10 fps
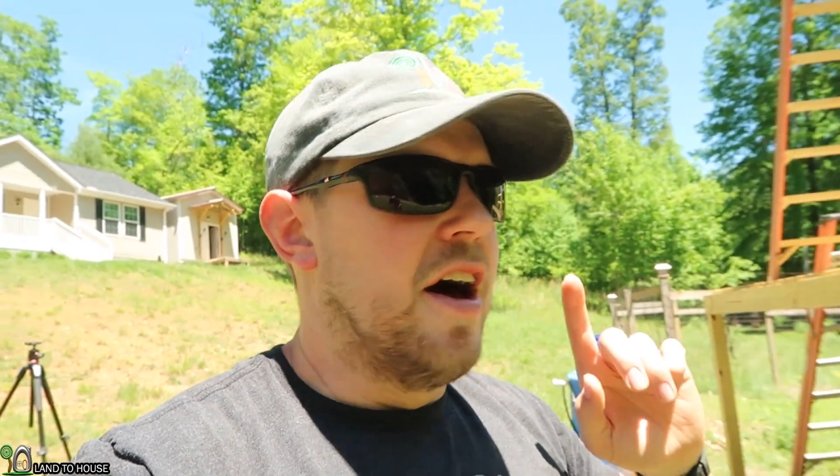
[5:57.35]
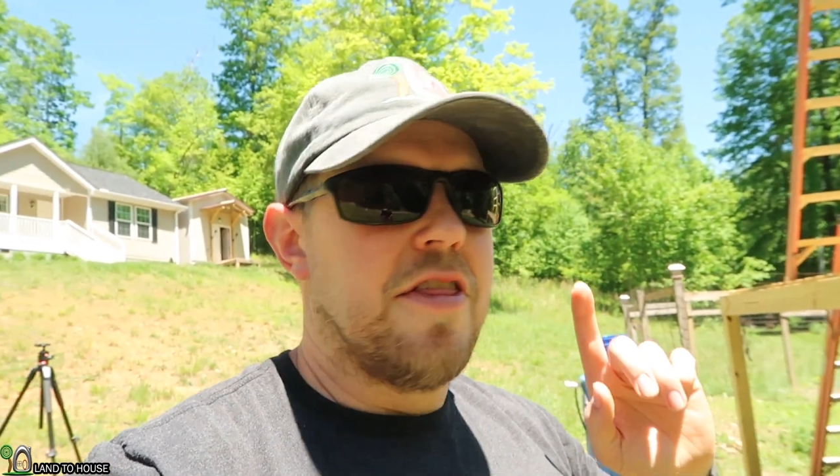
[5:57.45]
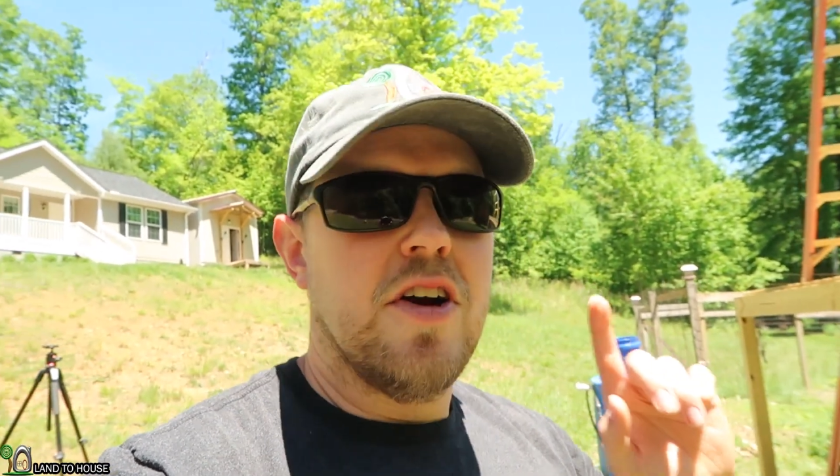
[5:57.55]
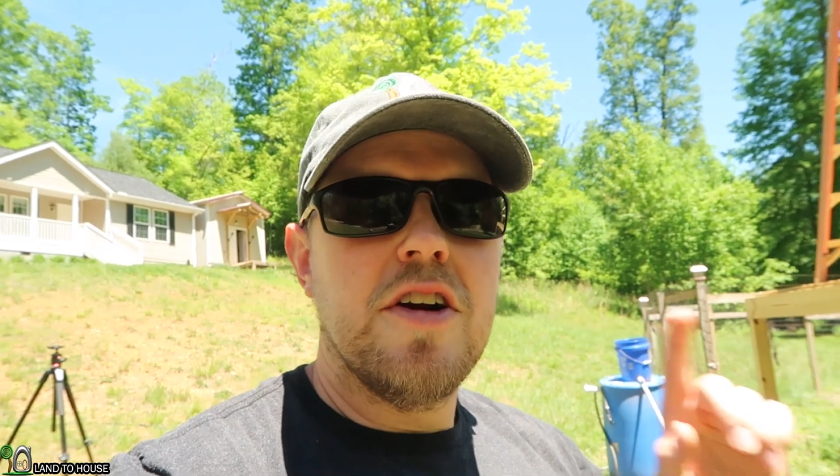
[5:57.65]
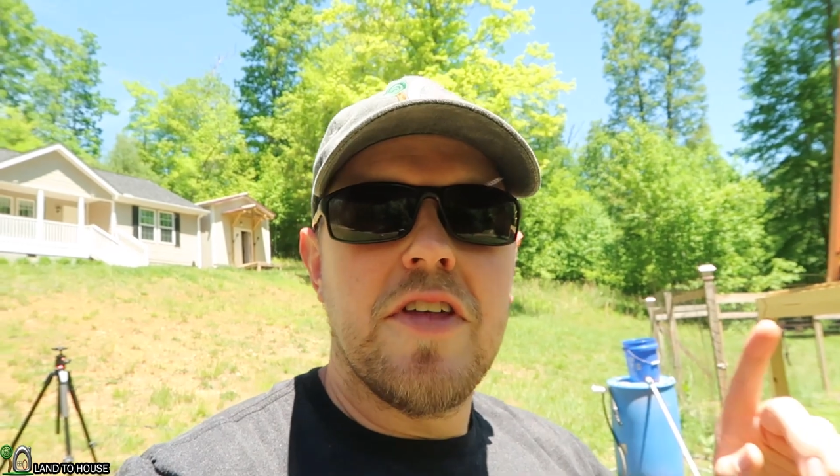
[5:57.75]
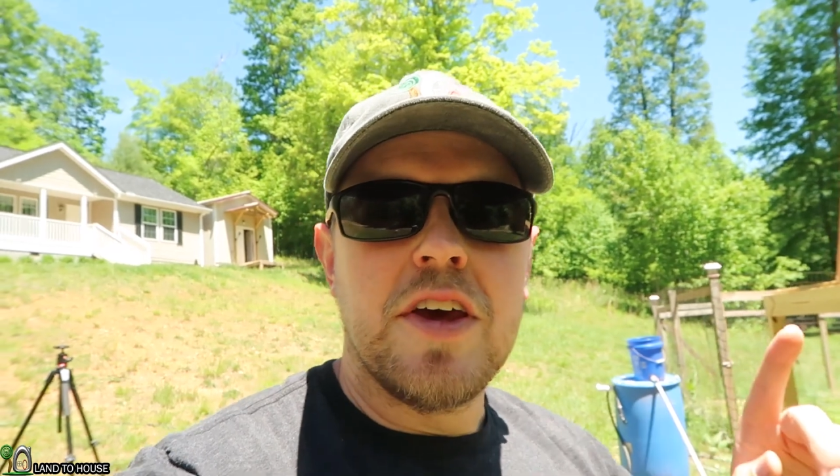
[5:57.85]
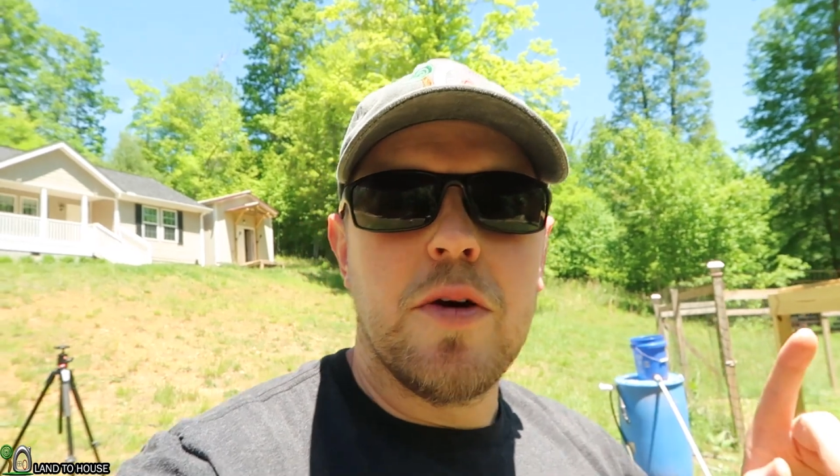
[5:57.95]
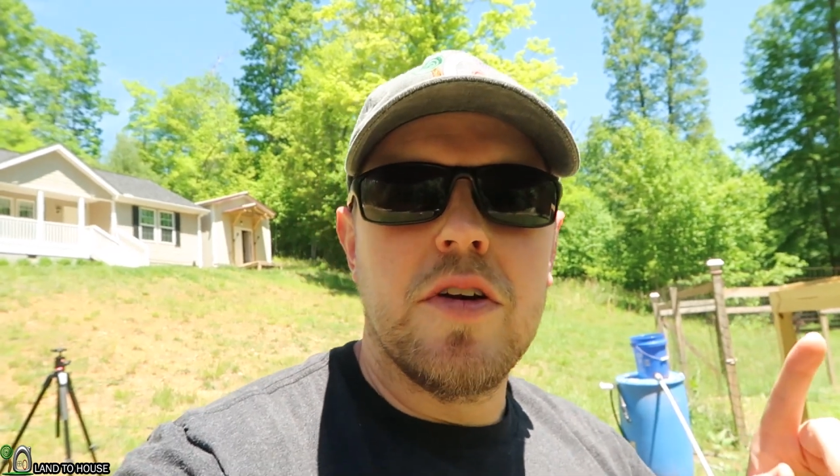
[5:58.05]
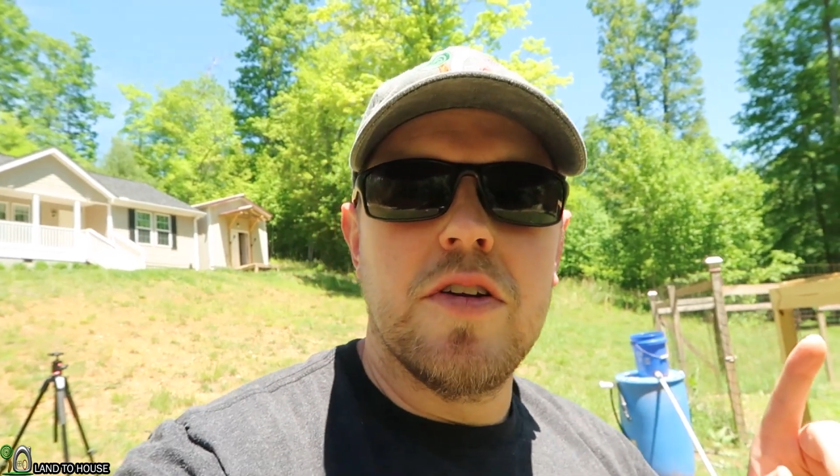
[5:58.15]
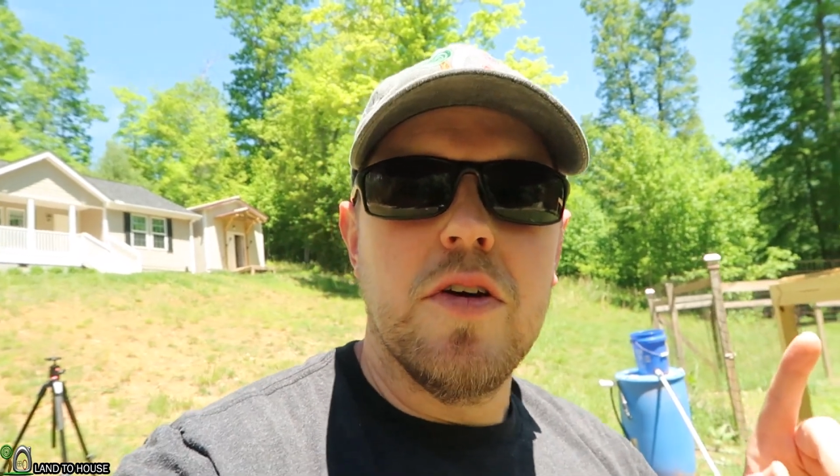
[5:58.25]
A third thing
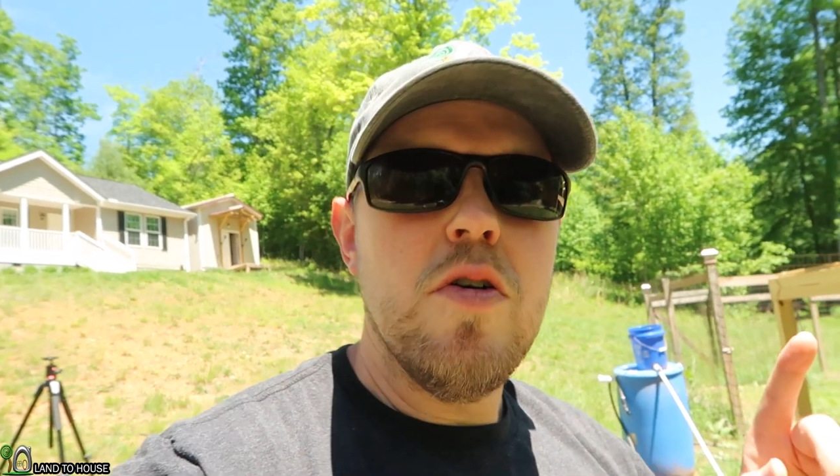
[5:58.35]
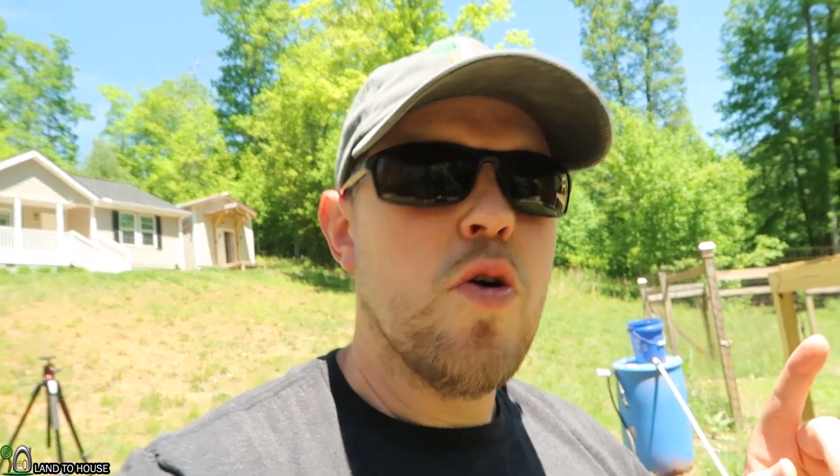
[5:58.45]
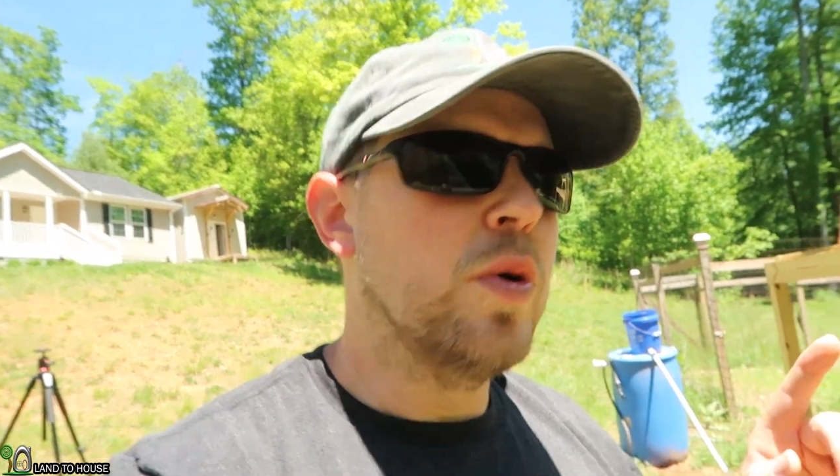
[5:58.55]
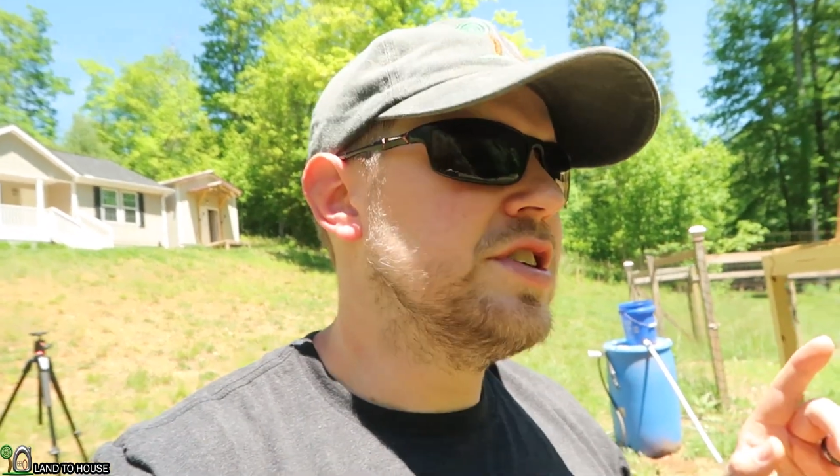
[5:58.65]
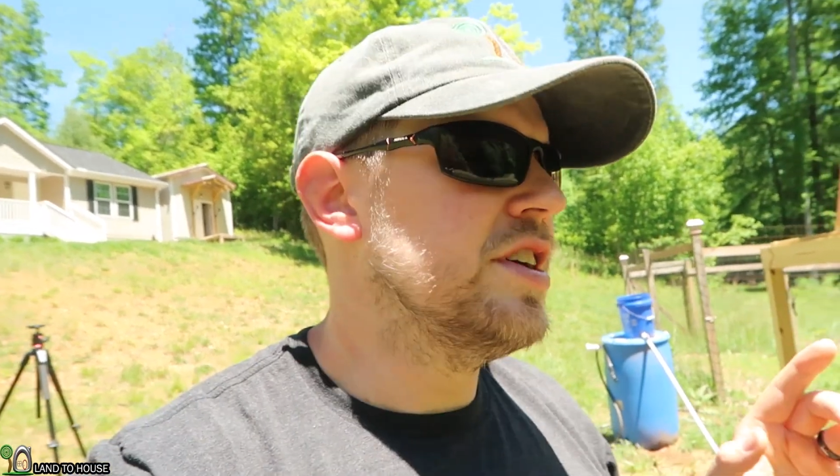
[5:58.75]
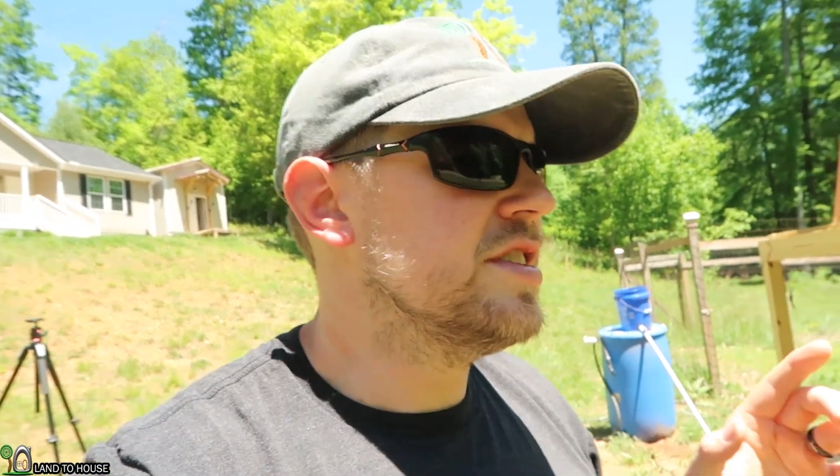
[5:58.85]
you can do, which